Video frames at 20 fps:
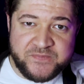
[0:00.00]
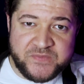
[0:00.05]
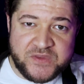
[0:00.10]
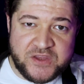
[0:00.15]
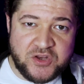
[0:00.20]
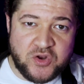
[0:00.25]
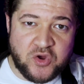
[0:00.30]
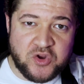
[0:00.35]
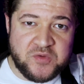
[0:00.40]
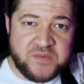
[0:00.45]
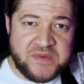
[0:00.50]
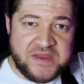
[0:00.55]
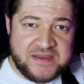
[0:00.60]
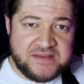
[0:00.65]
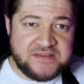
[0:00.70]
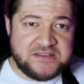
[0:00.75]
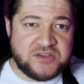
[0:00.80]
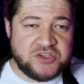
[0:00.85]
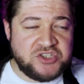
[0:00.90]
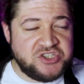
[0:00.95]
You know what I
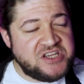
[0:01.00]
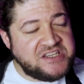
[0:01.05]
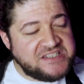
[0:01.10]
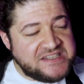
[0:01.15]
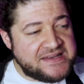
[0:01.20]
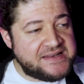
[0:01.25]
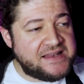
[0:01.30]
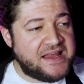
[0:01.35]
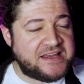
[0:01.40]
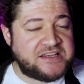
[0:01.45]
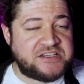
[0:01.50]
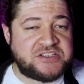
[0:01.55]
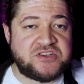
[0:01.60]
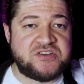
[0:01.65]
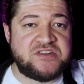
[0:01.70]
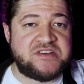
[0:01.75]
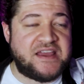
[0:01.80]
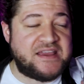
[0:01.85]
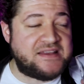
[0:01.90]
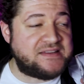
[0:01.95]
mean? So she's in like
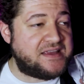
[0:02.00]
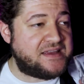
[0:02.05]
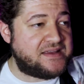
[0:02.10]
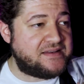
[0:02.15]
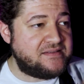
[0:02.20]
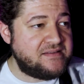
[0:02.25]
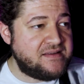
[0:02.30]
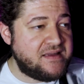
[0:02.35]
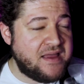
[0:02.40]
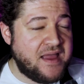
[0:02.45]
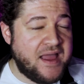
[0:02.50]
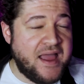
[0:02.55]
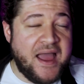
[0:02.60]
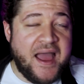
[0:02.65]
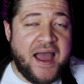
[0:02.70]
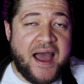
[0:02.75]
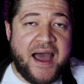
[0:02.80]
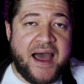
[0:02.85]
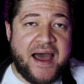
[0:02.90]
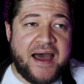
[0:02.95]
Sunday din.
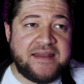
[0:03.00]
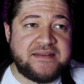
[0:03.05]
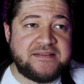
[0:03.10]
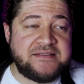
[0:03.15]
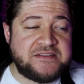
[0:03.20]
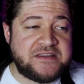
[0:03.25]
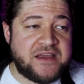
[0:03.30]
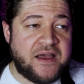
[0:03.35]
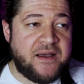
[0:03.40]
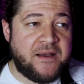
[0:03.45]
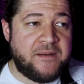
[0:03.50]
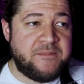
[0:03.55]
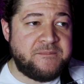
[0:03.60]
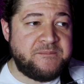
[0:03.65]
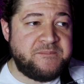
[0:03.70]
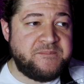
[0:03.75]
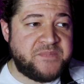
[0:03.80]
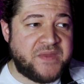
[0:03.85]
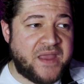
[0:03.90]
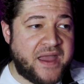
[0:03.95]
And
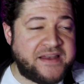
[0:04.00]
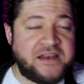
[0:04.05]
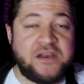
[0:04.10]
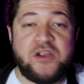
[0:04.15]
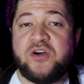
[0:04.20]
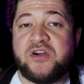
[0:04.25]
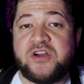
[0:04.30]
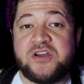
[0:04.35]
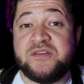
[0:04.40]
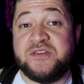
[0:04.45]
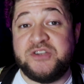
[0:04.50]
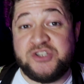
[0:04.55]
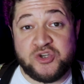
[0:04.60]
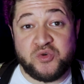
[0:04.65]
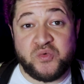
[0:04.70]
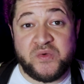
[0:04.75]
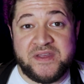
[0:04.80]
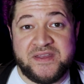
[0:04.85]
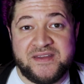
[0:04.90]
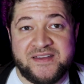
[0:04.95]
look,
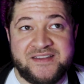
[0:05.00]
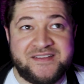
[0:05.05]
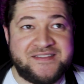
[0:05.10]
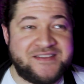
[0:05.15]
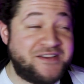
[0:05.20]
shall we?